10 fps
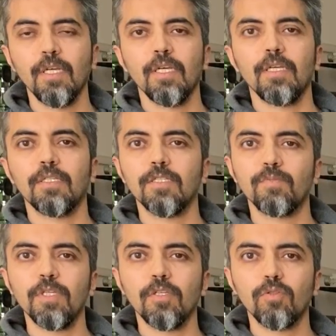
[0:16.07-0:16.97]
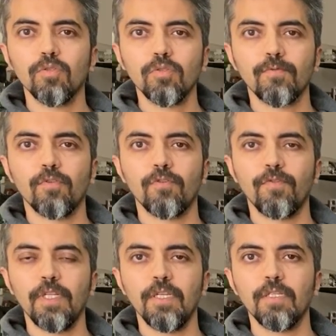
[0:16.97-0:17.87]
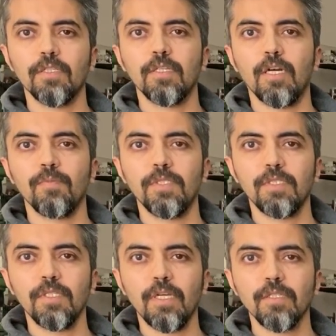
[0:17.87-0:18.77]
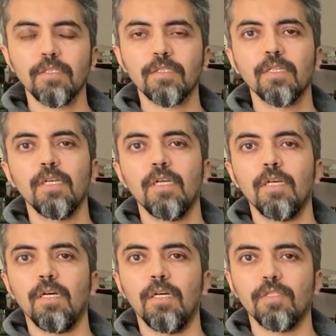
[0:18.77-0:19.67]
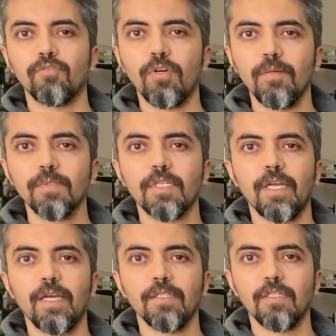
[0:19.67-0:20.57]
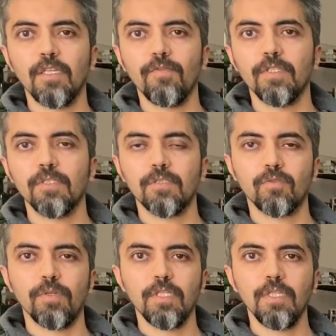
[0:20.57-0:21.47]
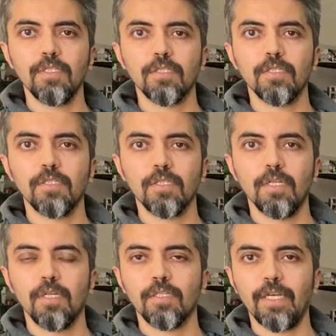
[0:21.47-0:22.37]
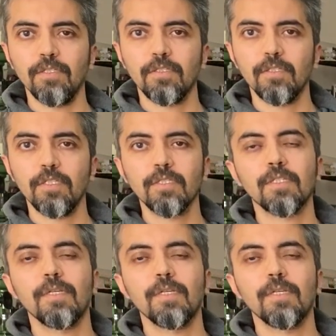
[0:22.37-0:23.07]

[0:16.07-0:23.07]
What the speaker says: It is being used for filling the IBC tanks, drums and even 20-liter canisters.